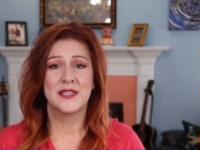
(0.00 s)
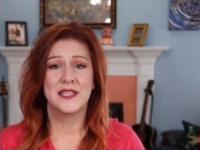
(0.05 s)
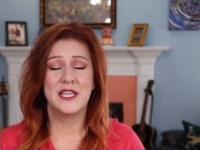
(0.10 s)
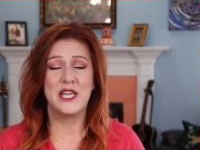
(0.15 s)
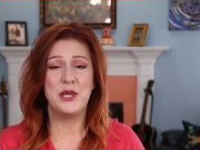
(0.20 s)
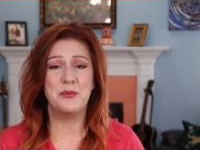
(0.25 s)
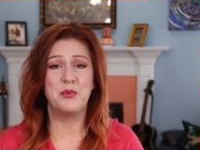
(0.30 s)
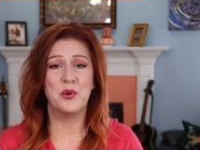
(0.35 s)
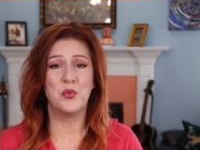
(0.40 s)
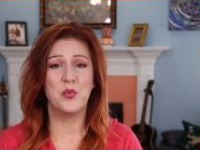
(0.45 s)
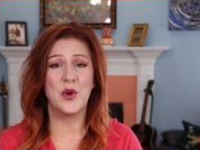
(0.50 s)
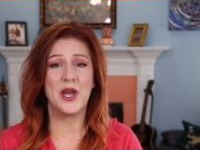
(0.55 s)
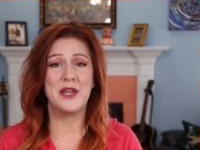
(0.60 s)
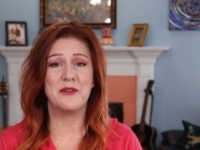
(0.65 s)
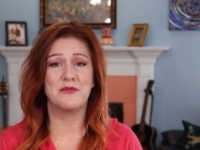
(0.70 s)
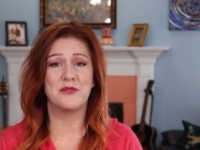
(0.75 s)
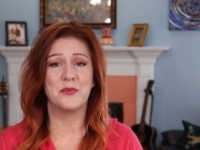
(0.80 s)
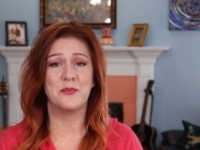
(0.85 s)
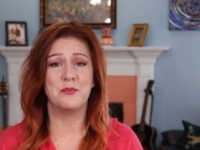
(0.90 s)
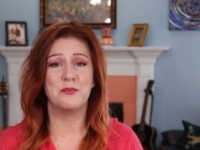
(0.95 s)
Keep
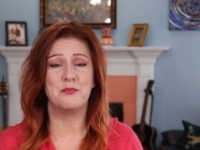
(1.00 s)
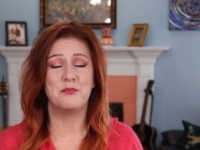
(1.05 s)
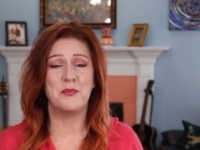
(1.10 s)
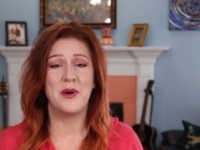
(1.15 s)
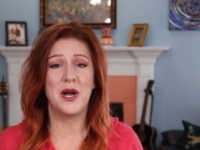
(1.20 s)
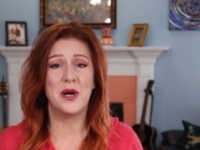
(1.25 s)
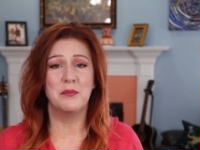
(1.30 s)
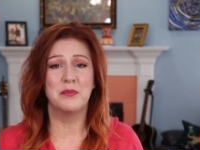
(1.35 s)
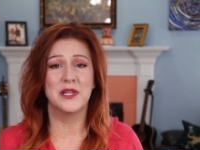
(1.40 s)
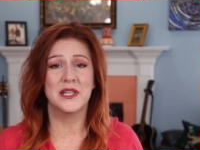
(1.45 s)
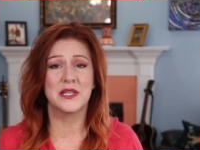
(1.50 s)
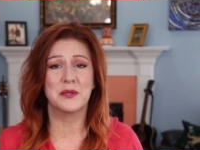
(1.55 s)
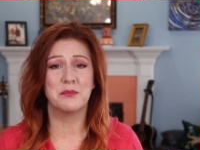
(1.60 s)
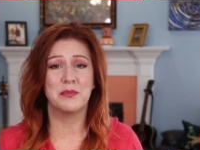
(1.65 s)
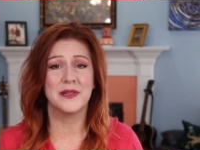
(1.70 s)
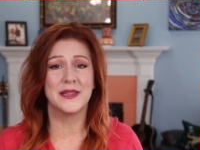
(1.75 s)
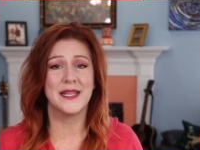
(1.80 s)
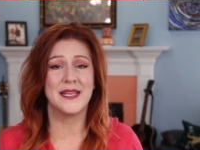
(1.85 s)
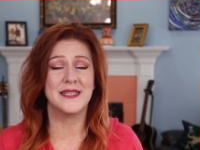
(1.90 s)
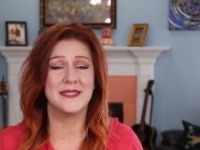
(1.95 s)
away from public
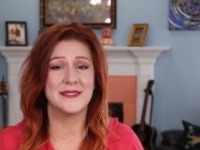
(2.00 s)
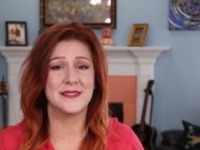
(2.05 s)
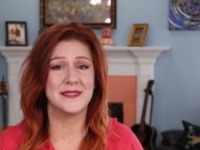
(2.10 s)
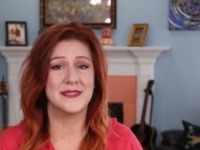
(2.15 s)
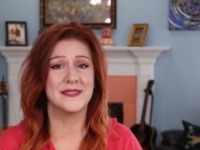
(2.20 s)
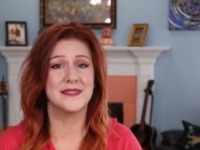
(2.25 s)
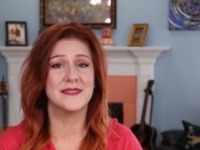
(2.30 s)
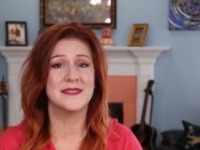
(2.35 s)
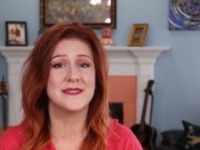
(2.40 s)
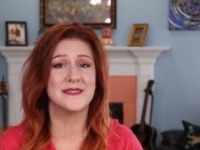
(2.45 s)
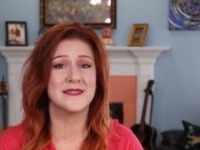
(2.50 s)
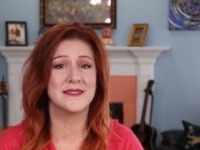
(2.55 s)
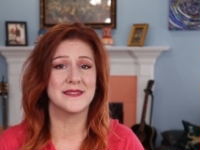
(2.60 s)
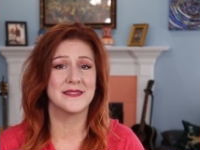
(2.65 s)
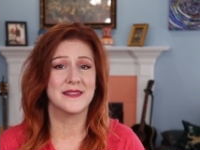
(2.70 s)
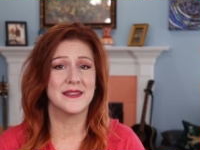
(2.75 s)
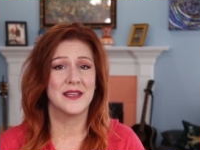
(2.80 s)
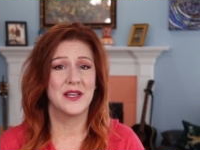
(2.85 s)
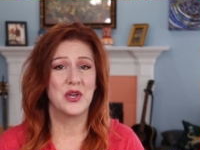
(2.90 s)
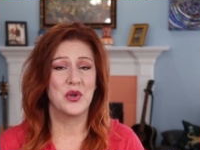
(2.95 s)
places
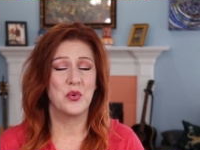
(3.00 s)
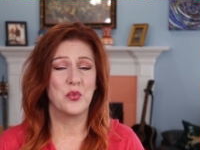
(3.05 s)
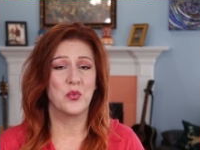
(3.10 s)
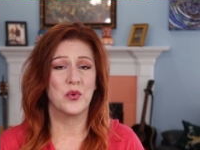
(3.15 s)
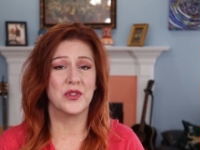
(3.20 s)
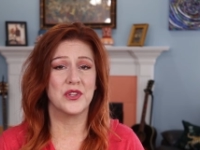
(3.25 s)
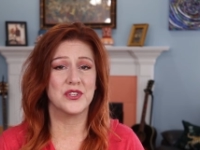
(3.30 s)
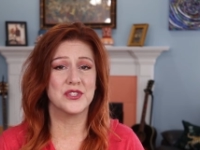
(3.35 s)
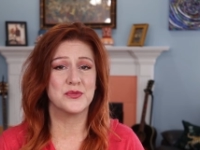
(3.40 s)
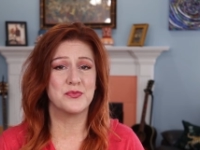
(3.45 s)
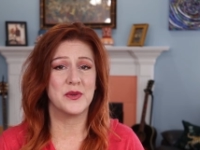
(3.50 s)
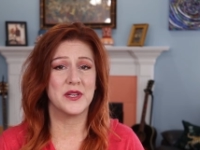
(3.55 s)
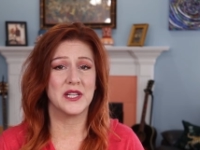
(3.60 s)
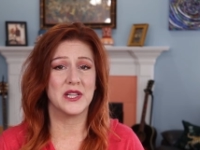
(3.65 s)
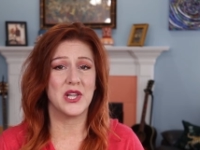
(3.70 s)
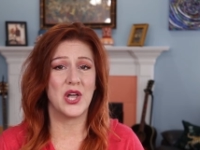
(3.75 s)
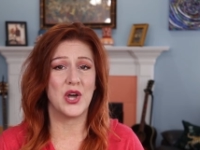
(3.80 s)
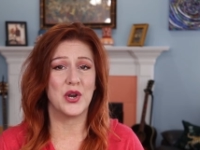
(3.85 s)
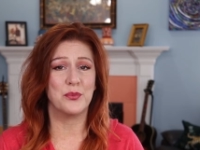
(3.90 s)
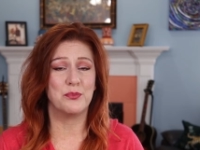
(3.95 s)
where there's been
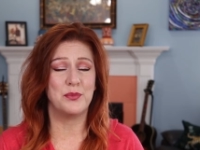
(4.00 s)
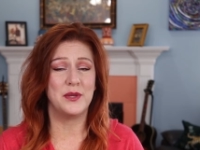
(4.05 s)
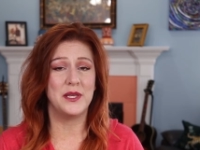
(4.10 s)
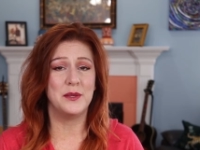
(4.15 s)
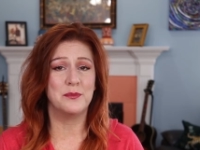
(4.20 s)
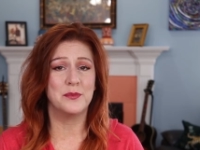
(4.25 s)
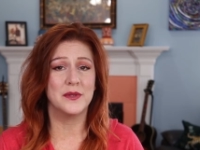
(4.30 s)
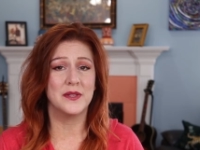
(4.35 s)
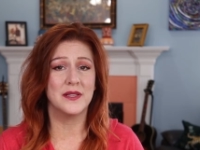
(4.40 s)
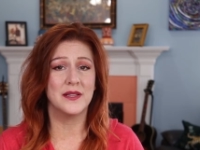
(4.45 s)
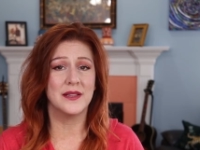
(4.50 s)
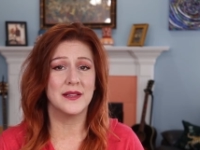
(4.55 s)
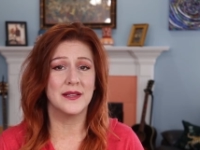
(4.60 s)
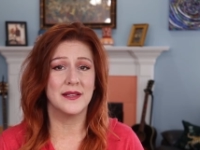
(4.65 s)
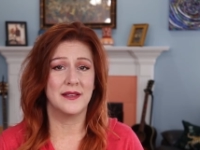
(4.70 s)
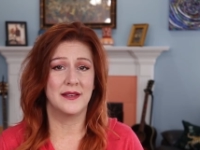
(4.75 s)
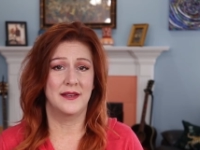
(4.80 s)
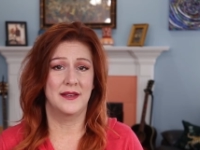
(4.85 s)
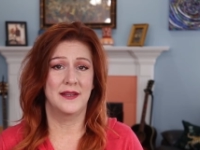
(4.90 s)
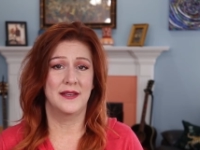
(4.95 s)
a lot of people.
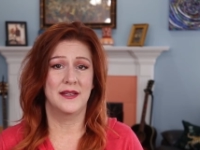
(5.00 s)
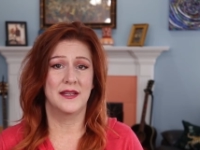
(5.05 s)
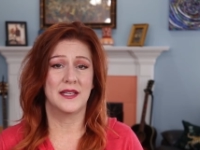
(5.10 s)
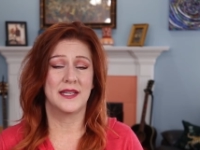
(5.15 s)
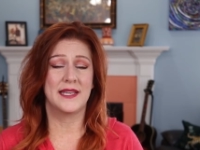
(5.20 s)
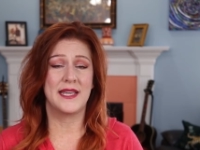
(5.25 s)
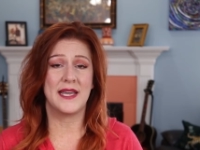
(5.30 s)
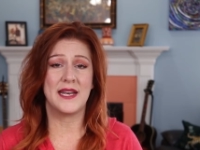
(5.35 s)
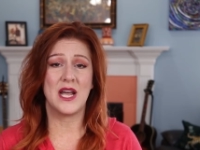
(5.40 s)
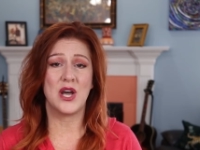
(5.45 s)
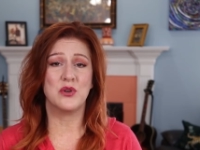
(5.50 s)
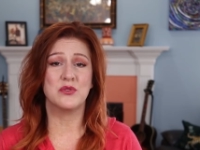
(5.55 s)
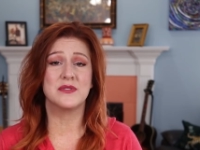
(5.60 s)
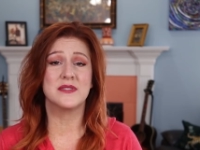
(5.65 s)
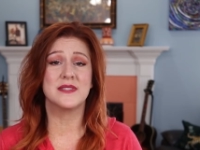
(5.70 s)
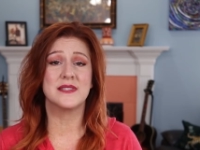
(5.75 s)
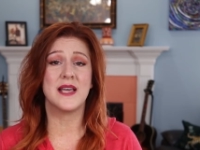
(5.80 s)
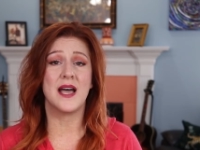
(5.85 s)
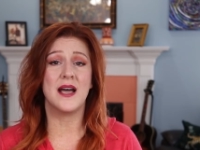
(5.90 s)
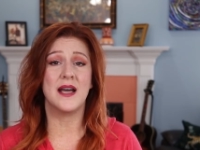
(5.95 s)
Get
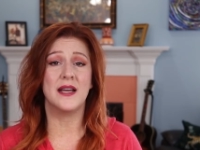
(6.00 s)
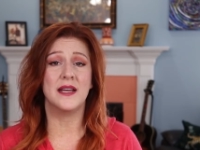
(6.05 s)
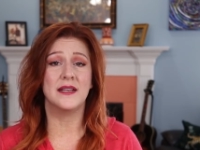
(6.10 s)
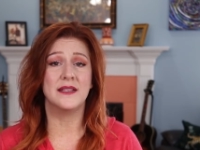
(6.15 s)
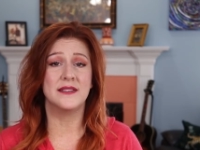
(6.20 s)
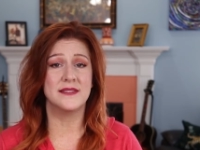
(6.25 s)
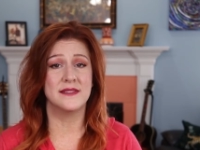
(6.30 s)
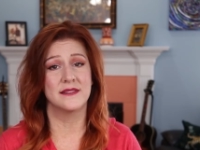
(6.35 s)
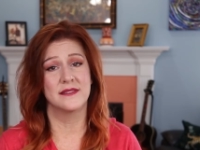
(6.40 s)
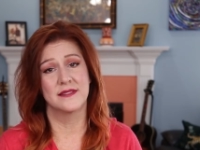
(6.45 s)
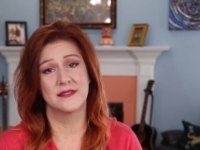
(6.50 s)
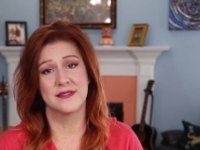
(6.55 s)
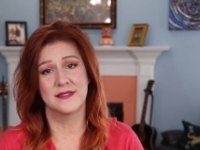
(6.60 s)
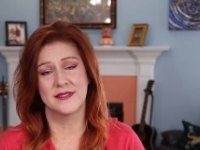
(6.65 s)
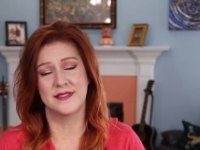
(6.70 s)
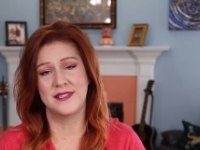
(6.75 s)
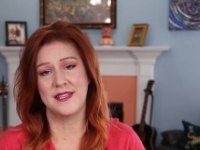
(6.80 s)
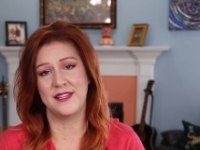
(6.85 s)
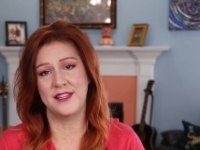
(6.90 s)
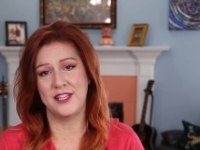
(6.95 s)
outside,
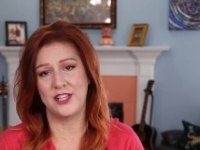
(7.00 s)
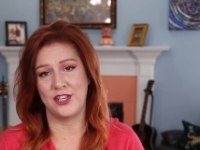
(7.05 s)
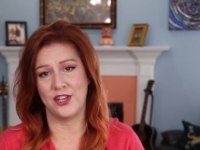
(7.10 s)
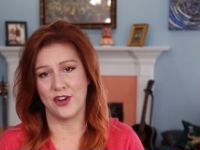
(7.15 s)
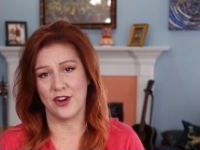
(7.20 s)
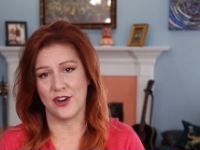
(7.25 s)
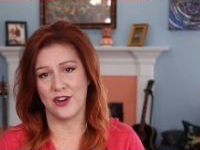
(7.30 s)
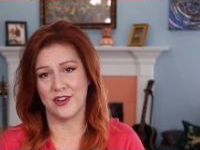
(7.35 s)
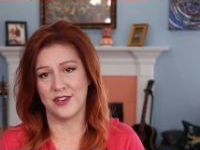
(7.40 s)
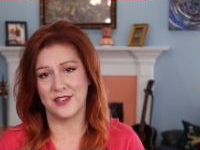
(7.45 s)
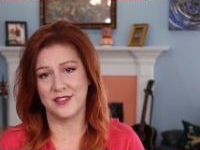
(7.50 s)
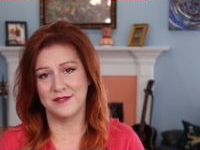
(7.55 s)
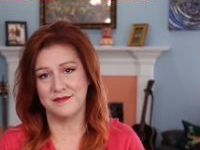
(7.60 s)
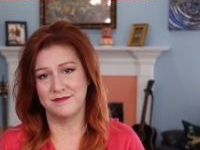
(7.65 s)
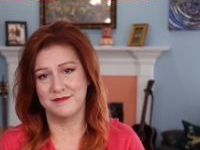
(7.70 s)
sit in the yard.